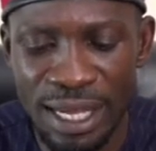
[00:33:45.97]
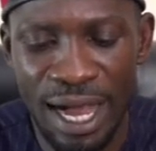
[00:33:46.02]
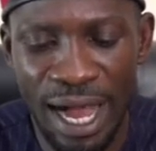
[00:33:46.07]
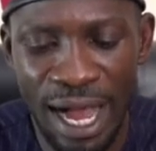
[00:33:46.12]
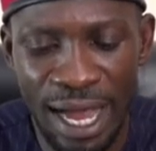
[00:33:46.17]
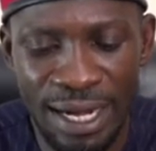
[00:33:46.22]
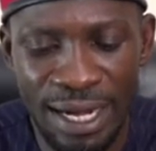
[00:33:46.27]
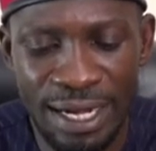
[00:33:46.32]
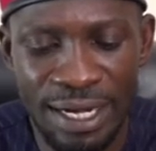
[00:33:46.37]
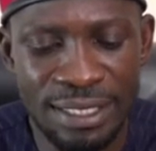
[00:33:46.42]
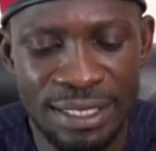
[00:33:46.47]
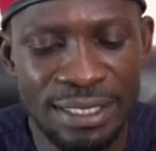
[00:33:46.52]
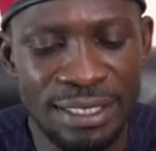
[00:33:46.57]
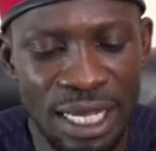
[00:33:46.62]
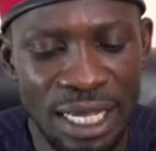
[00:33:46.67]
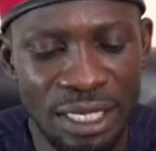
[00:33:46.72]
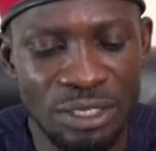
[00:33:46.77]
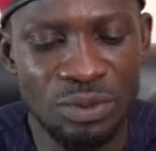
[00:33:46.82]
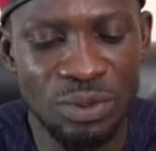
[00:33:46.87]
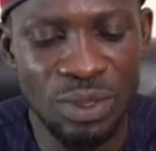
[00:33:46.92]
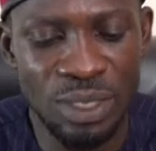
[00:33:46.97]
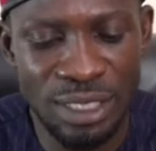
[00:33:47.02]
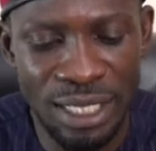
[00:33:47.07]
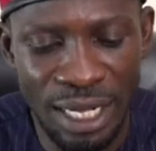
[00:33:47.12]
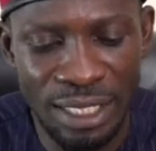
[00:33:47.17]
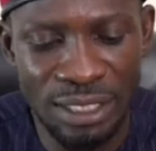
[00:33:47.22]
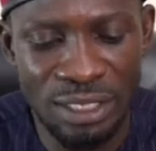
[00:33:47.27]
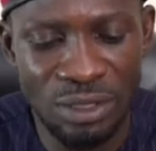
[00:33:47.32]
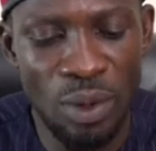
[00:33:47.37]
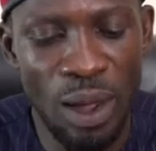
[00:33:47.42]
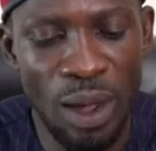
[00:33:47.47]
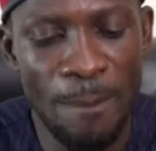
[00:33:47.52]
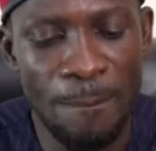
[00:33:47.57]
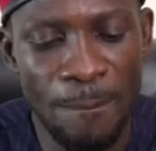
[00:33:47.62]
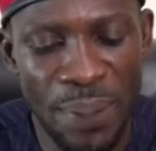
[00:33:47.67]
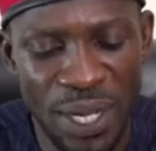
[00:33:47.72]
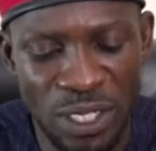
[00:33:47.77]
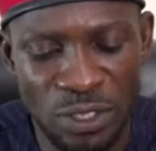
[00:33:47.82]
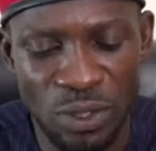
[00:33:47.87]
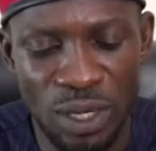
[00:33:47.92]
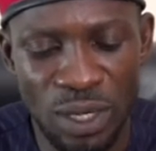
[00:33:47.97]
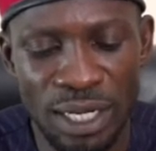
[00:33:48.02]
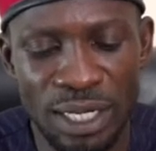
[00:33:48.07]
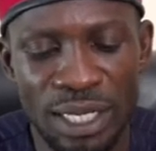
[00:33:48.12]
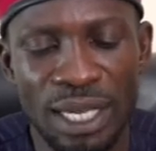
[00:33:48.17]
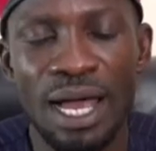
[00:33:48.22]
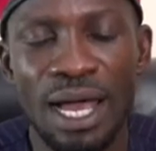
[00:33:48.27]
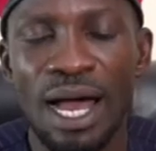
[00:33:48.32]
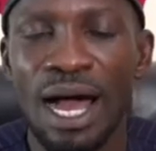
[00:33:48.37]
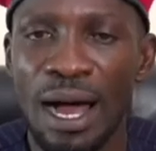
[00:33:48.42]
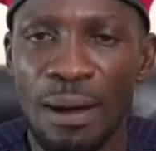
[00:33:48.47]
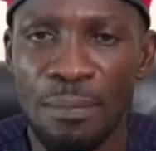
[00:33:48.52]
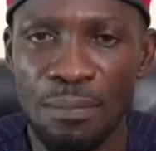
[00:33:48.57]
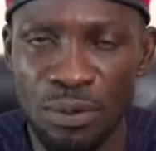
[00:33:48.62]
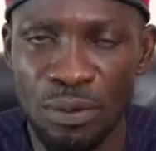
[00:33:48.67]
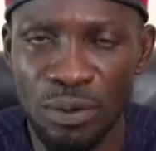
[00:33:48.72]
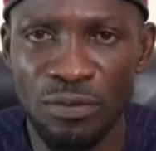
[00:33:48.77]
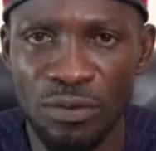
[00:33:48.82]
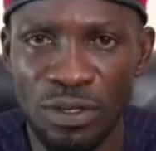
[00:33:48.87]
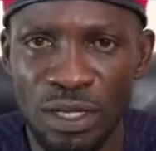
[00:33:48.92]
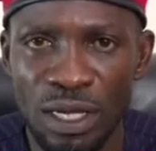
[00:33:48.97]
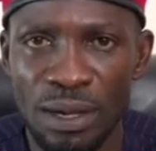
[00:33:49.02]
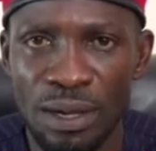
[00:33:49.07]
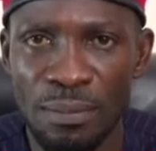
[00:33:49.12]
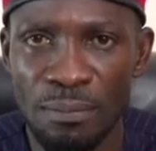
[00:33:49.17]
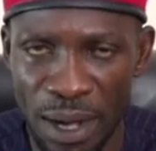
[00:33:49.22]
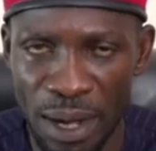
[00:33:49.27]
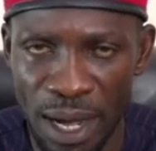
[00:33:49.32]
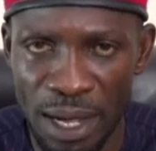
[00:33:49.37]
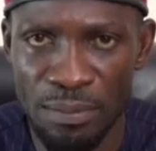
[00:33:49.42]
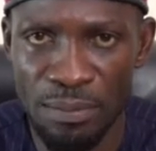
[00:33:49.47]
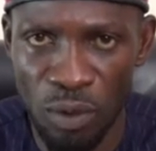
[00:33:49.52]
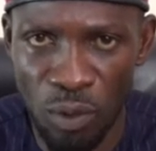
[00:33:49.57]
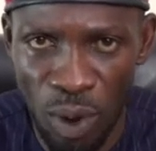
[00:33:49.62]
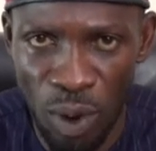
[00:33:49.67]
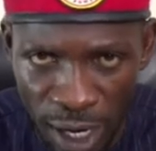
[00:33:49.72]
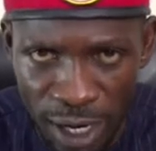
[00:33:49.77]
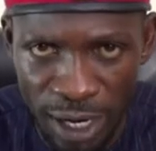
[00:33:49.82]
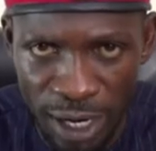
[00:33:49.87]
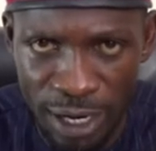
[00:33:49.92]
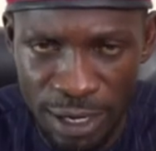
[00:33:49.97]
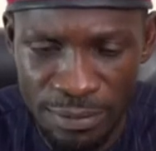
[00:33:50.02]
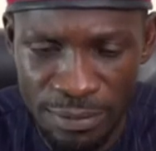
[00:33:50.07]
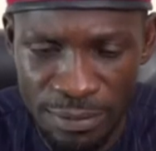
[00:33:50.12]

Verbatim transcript: unless such results were personally approved by Mwanga.